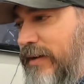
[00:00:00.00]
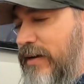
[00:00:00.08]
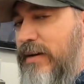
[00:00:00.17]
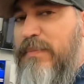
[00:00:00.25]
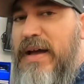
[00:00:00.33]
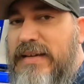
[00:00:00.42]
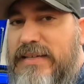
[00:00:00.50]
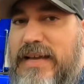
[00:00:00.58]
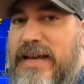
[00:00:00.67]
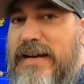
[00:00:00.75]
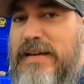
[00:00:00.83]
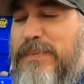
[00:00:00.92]
getting the
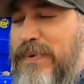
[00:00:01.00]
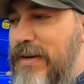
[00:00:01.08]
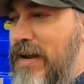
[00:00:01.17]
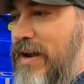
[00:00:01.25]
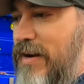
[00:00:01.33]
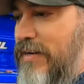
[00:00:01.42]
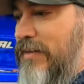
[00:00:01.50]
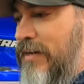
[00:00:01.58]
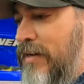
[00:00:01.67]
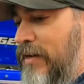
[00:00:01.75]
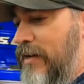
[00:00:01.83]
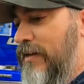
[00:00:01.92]
backside up in the air.